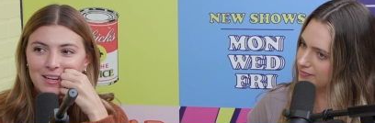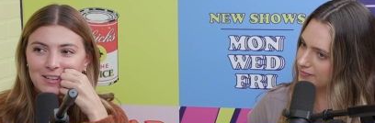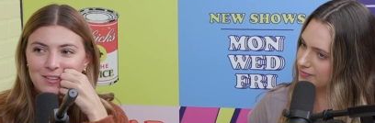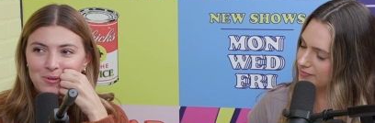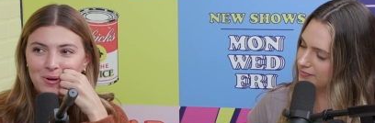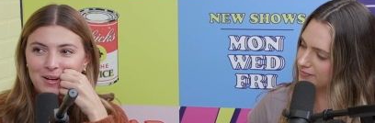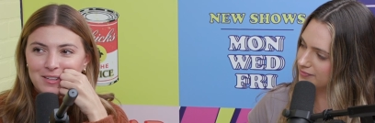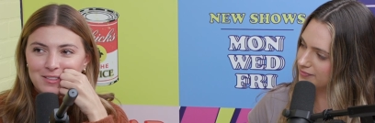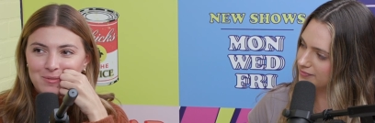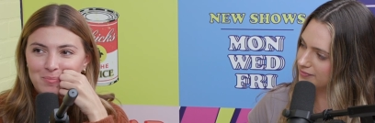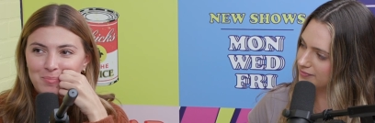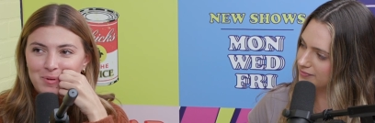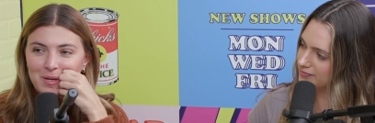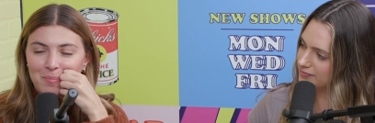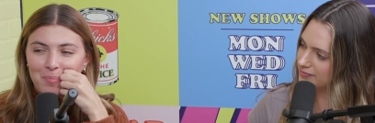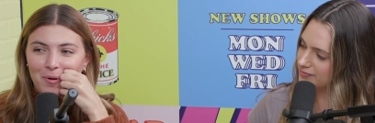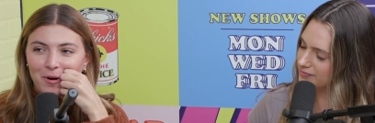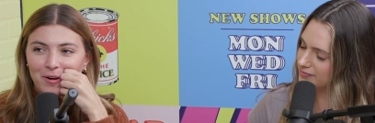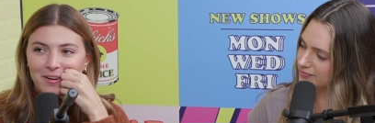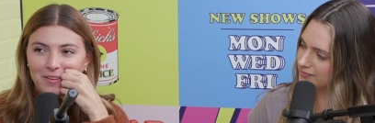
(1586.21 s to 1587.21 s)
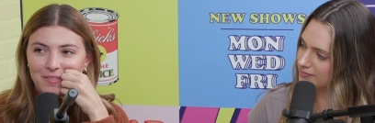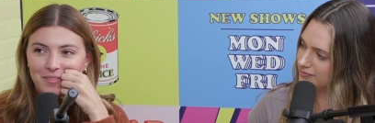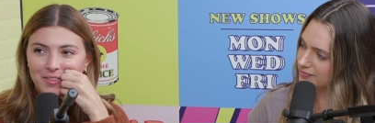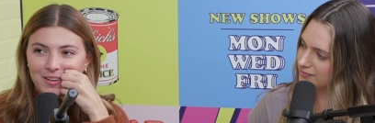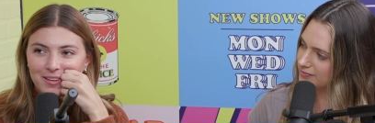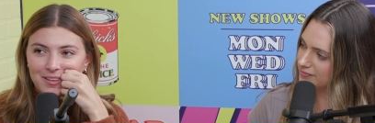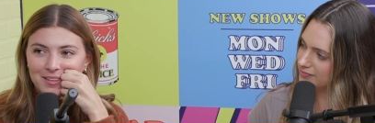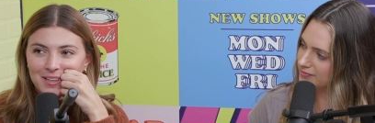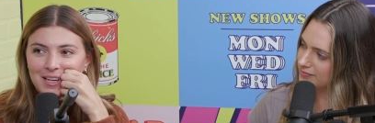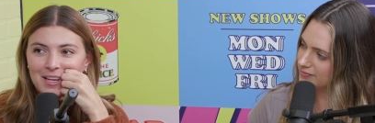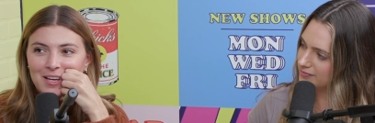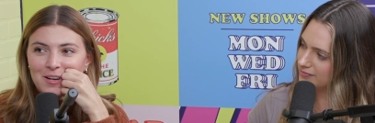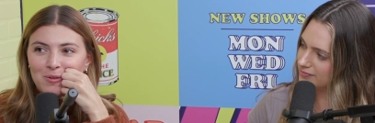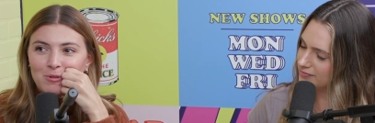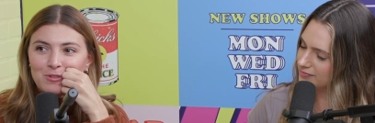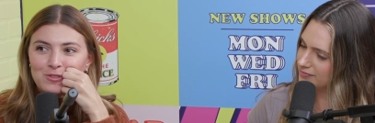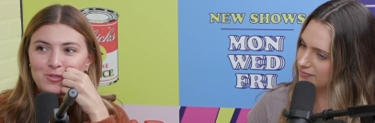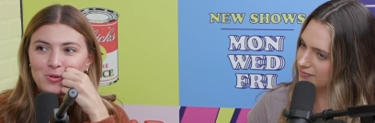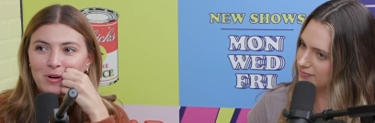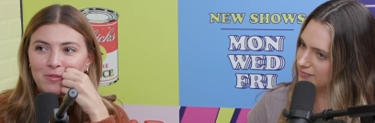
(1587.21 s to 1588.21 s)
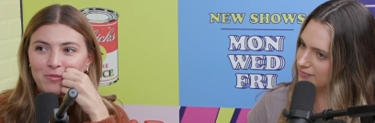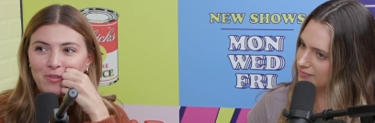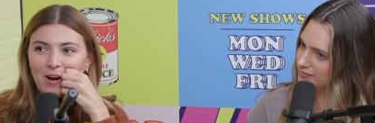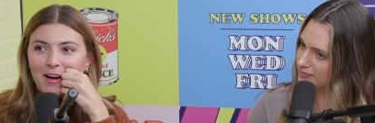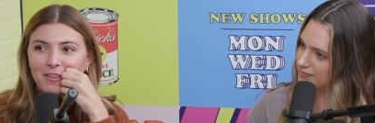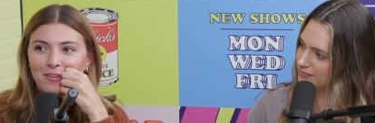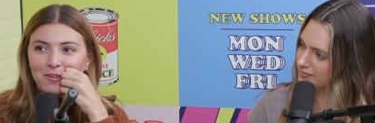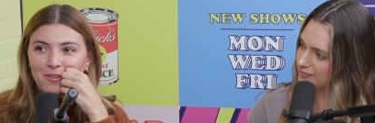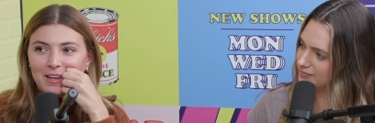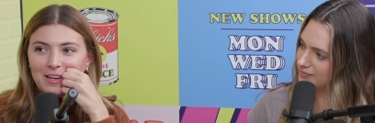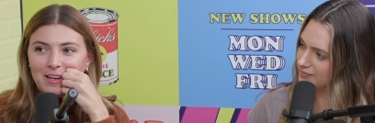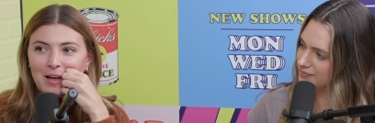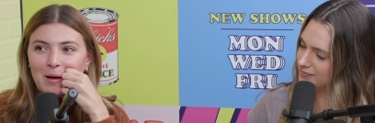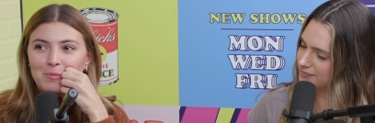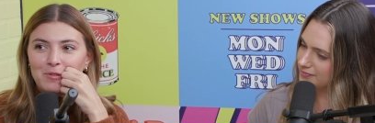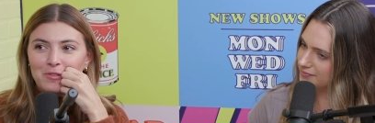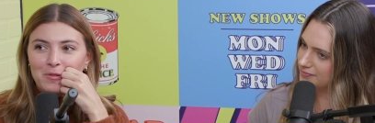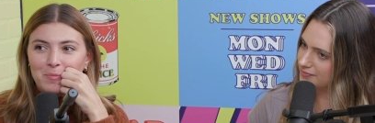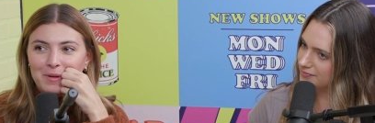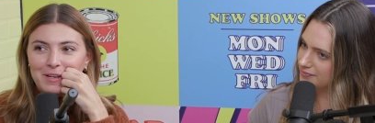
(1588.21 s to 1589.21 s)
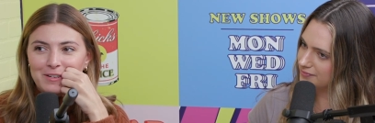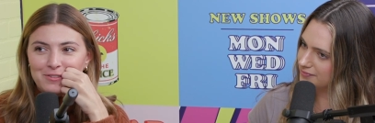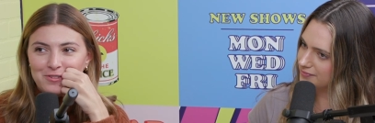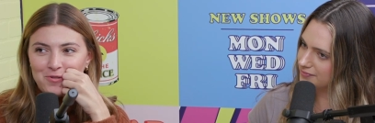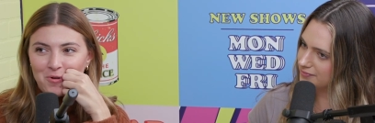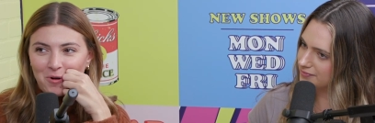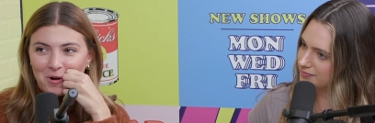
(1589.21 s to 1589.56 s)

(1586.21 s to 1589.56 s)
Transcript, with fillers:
Speaker 1: that you had to be a part of the. would you have rather like come to the beach